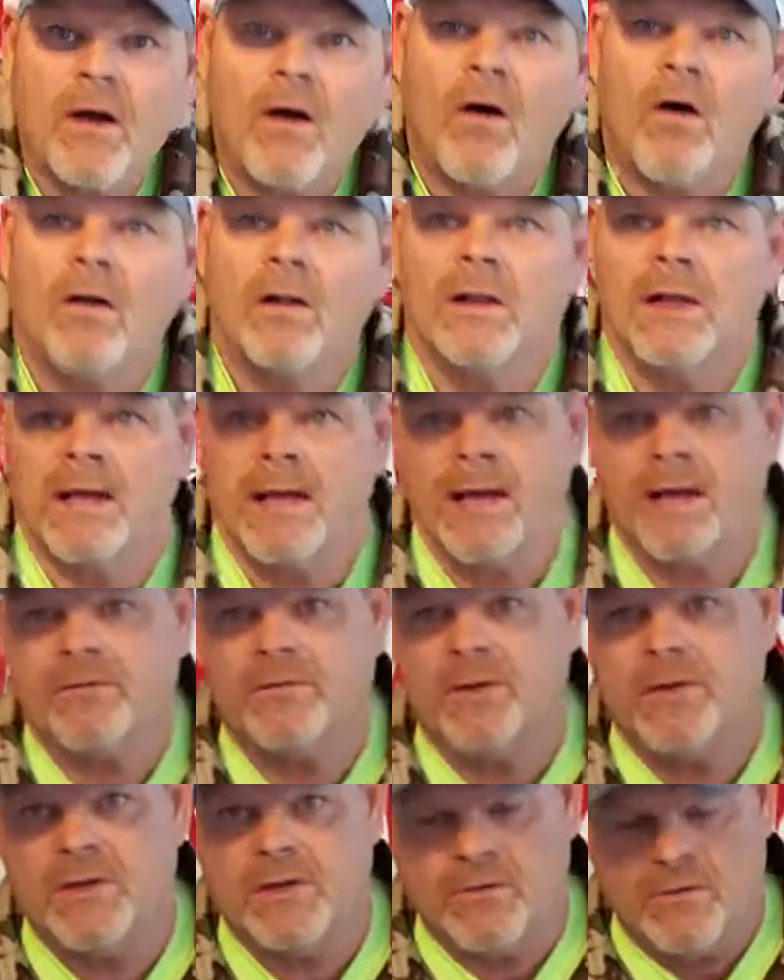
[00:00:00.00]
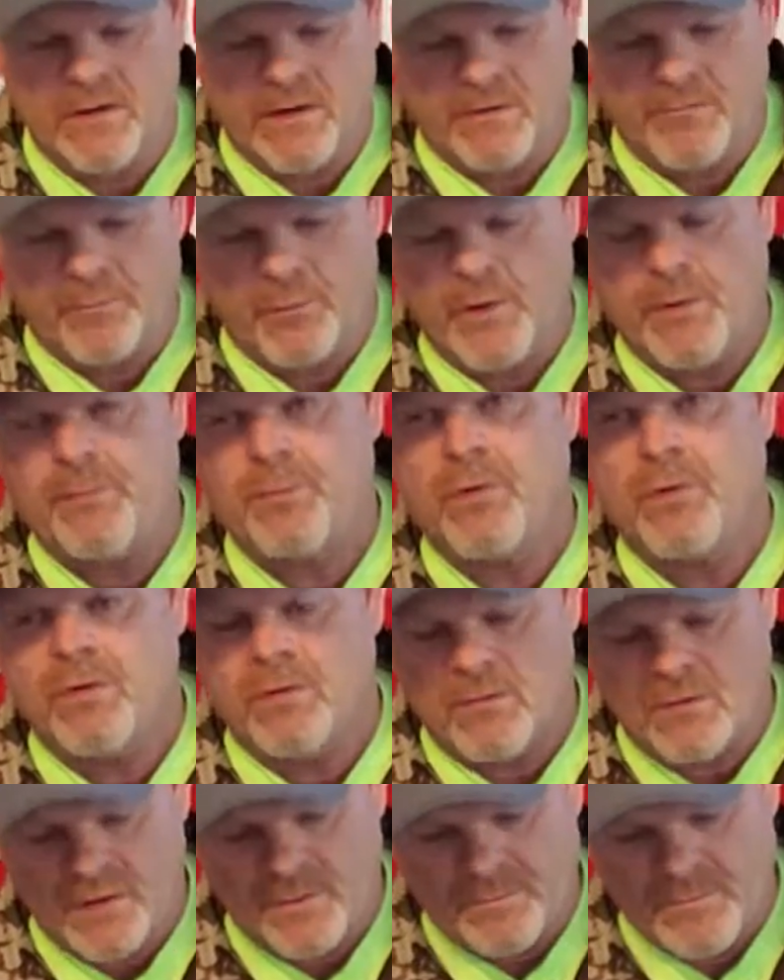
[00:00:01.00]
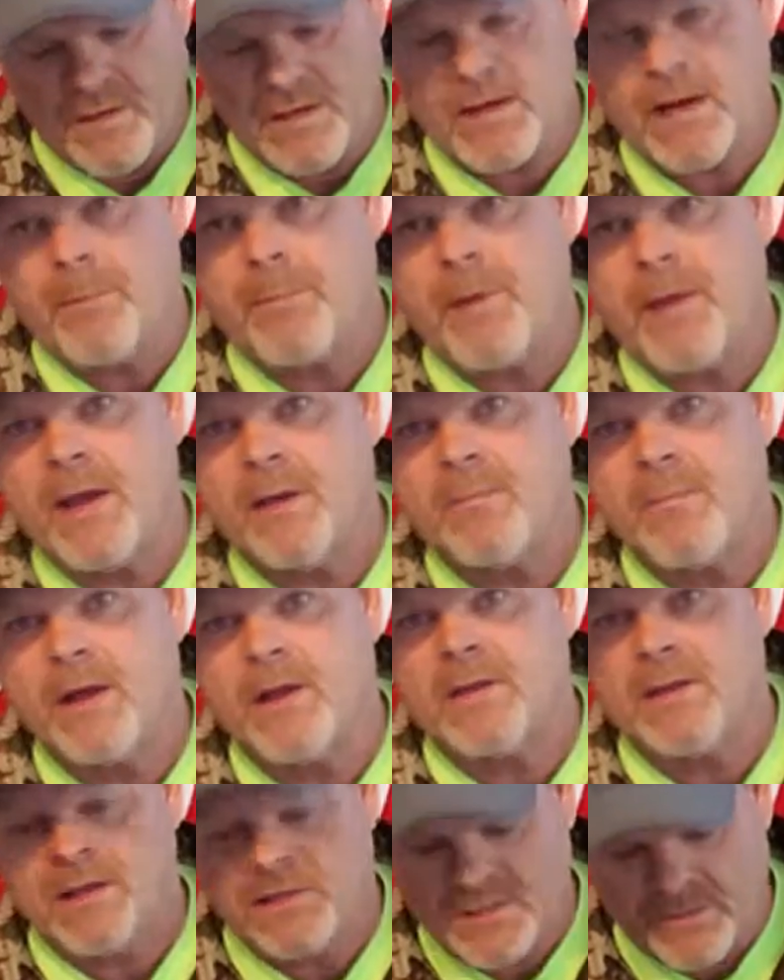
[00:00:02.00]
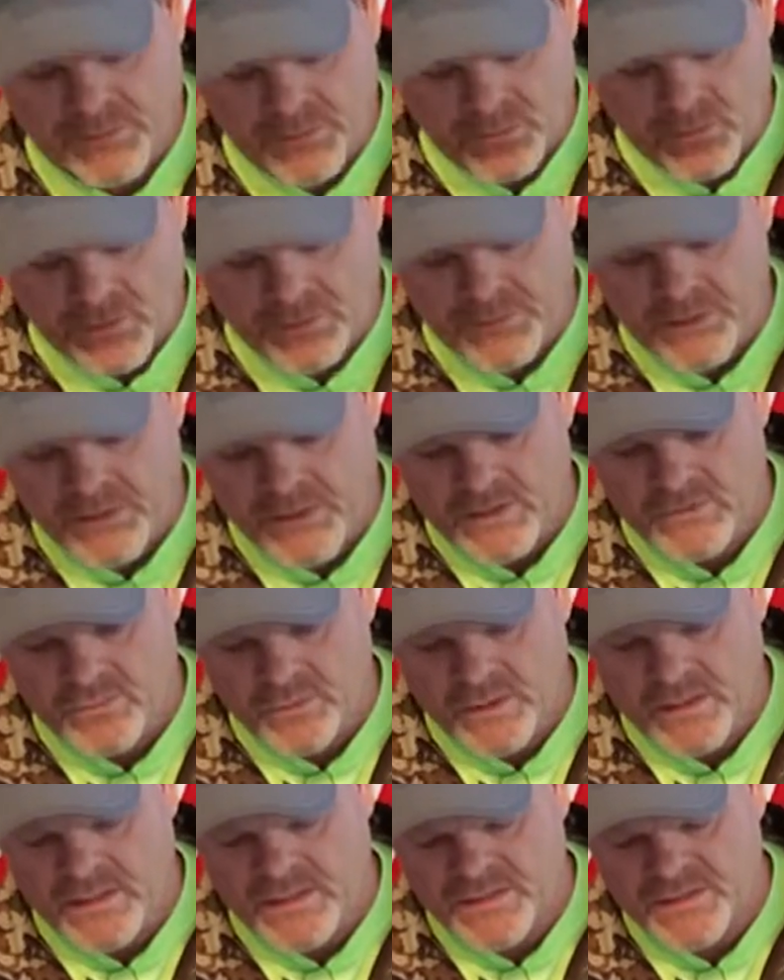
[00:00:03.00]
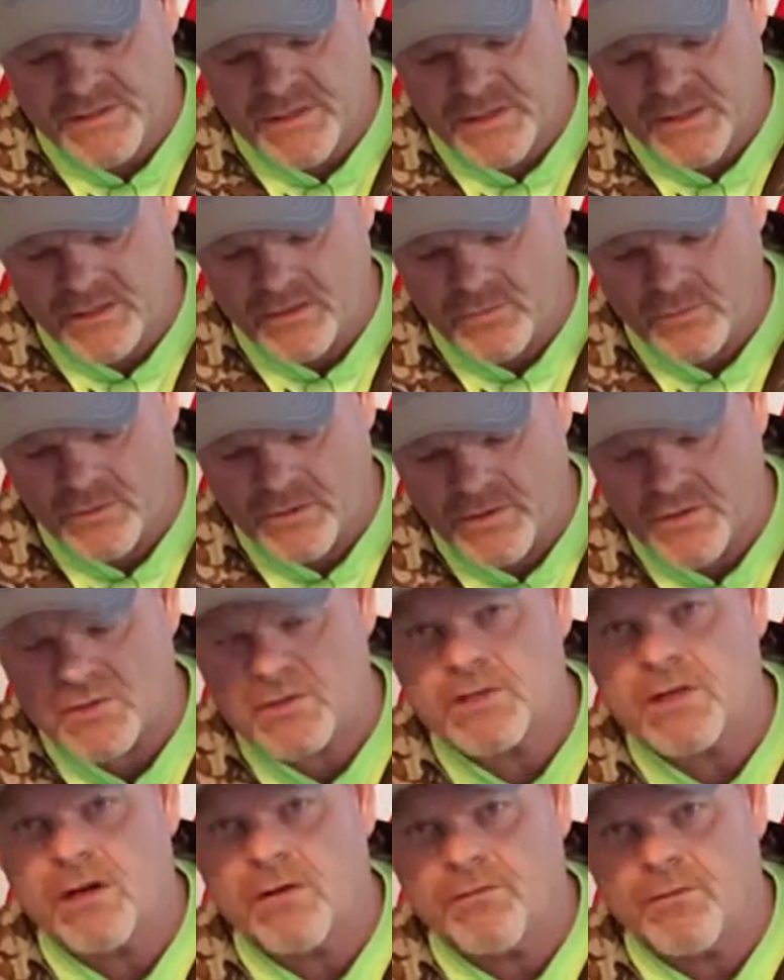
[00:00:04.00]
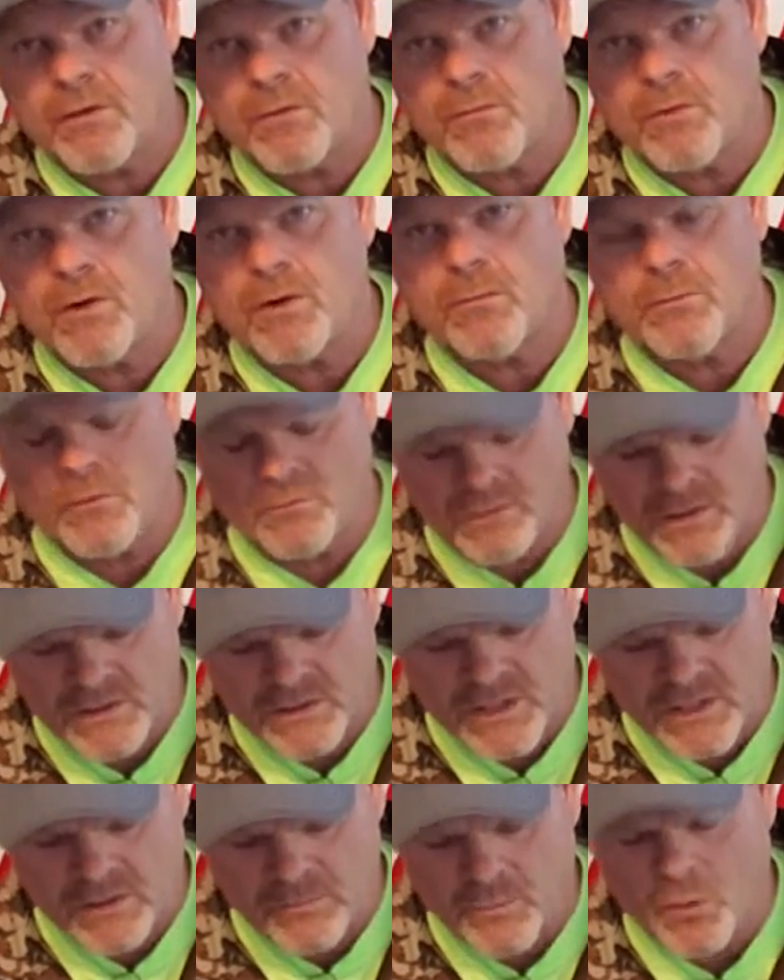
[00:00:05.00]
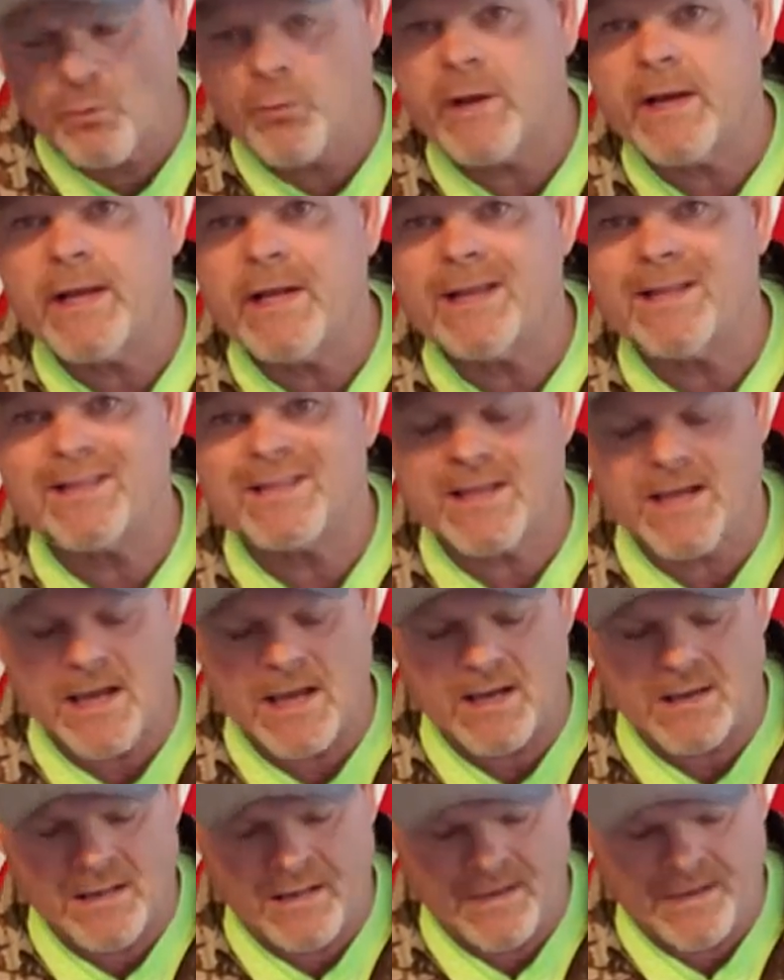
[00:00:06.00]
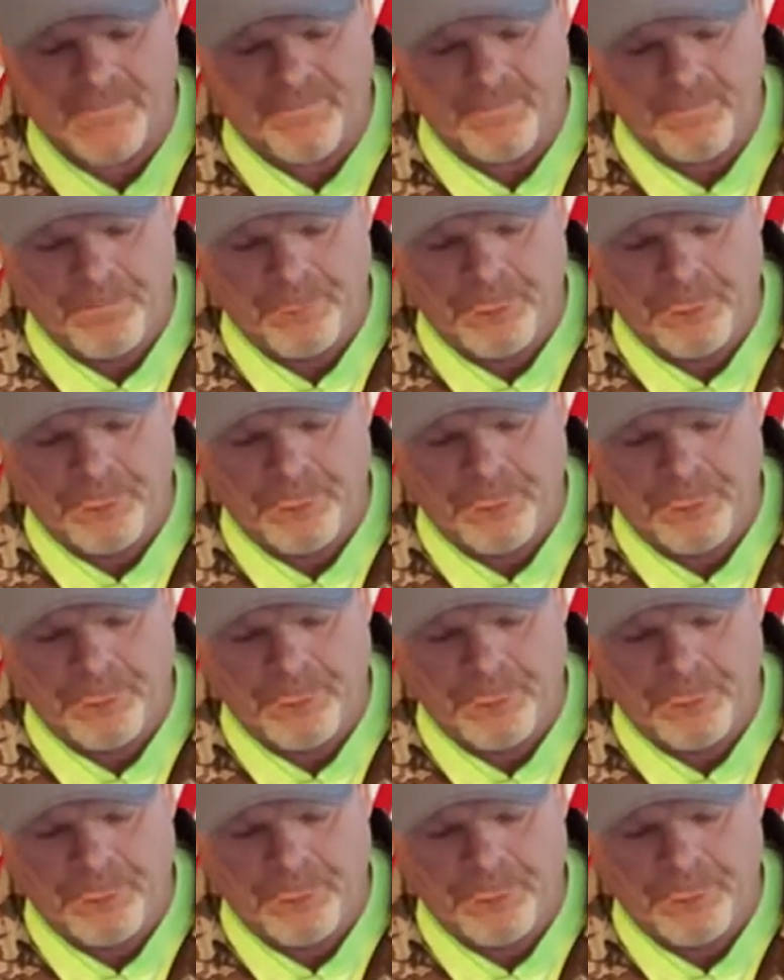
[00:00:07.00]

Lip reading: All I have to do, and I pre-programmed it, and I pay a monthly subscription. This will get a signal where your cell phone won't. It runs on a Meridian satellite,